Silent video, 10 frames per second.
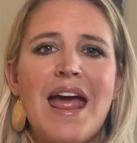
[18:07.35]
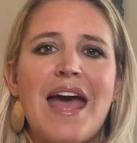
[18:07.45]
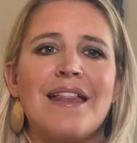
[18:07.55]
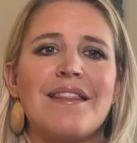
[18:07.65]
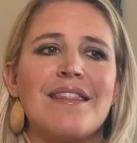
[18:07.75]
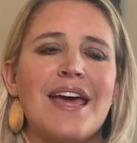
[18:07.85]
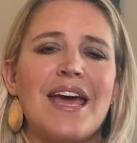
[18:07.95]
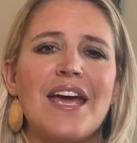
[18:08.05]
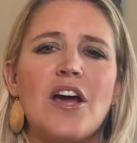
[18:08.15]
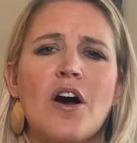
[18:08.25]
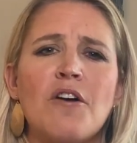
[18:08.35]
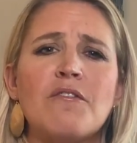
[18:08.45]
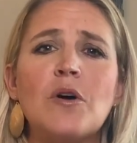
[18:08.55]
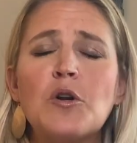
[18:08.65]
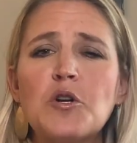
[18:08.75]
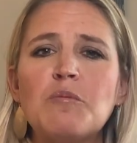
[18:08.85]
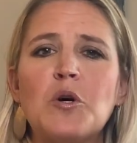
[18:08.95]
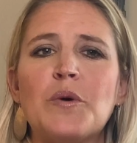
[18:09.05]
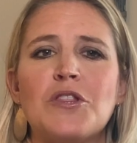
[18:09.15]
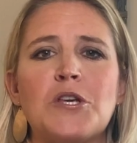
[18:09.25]
and they are vulnerable
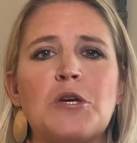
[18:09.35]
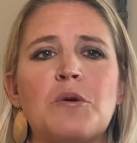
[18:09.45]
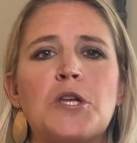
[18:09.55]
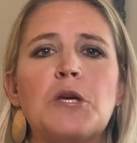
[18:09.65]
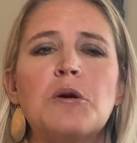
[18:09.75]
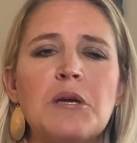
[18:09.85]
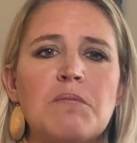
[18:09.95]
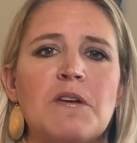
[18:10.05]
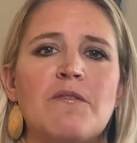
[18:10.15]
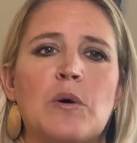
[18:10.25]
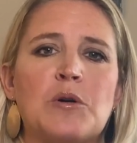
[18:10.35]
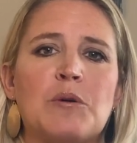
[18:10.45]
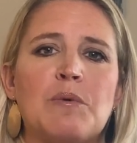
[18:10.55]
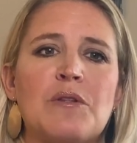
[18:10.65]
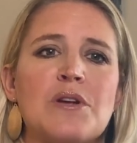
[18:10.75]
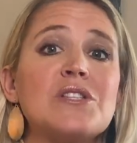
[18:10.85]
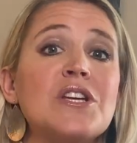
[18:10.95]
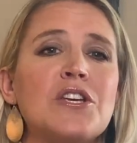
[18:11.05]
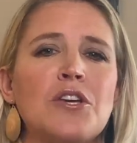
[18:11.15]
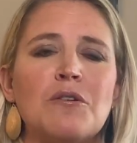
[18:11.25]
with you and you can be vulnerable, there's a
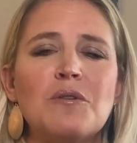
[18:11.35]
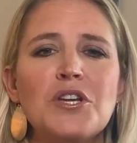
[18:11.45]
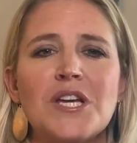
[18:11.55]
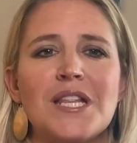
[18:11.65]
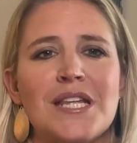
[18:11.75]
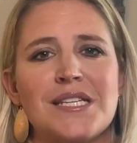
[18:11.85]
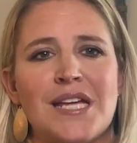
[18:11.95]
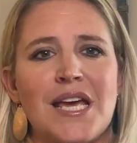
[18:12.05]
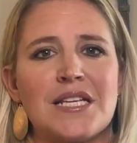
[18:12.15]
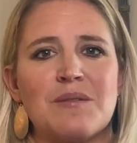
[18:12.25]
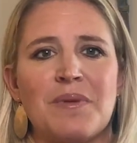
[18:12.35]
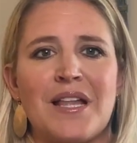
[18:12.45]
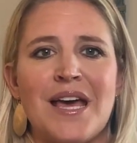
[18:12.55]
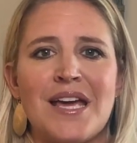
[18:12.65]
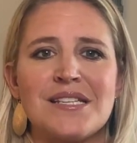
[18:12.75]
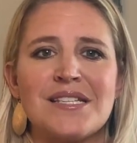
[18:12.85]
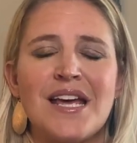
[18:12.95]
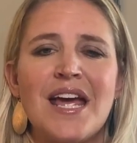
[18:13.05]
union that takes place